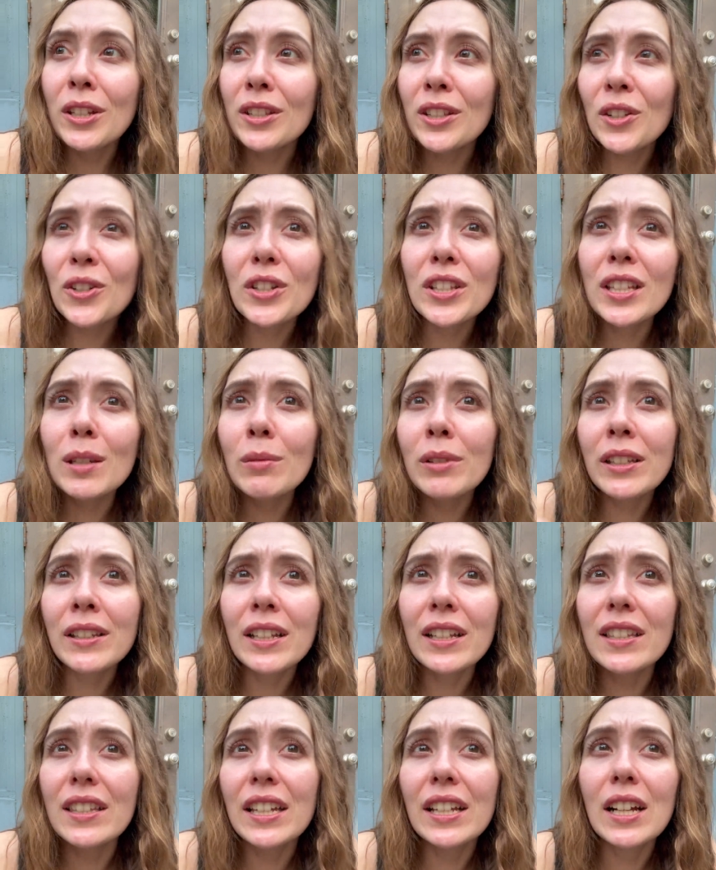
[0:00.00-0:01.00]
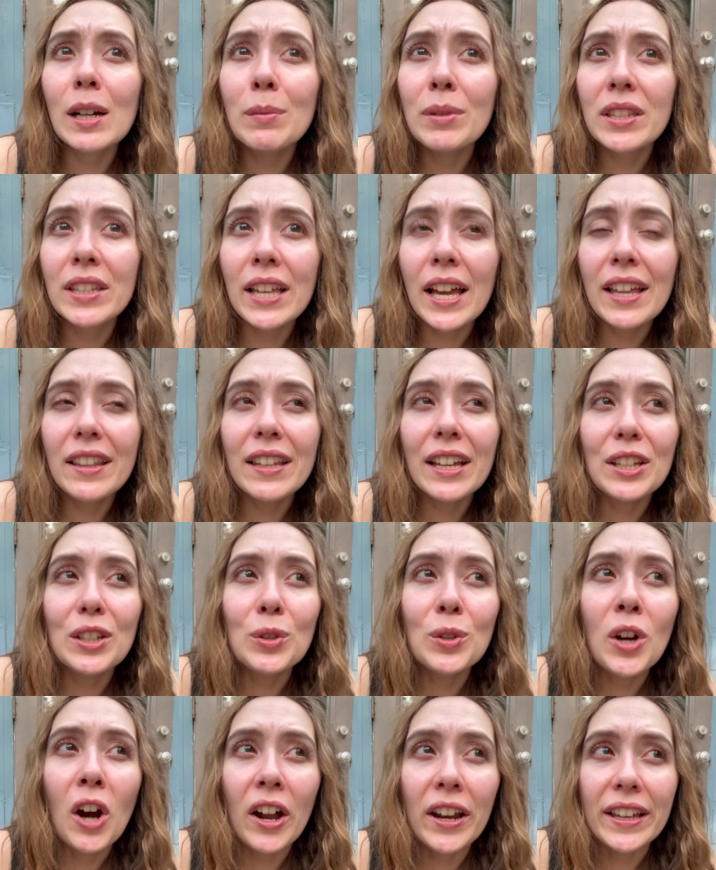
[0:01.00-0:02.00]
is there a sibling that's like upset that
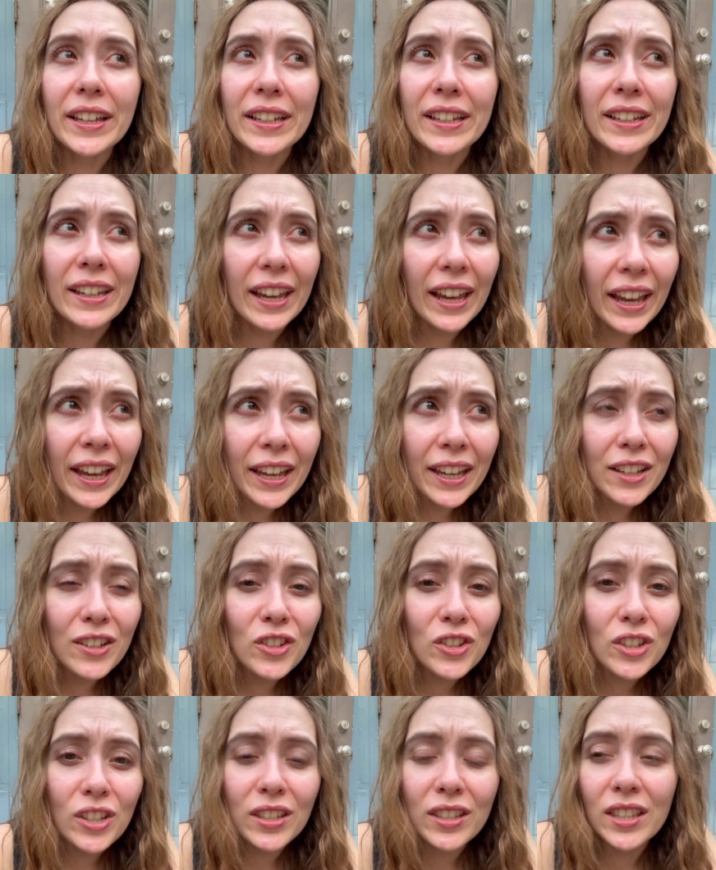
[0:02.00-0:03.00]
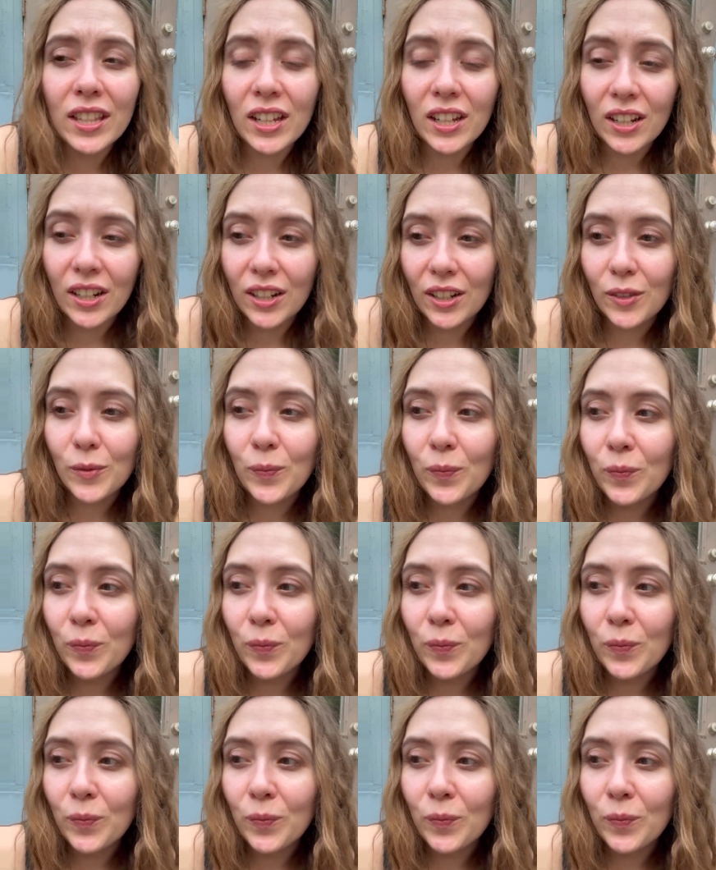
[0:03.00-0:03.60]
you got engaged? Is there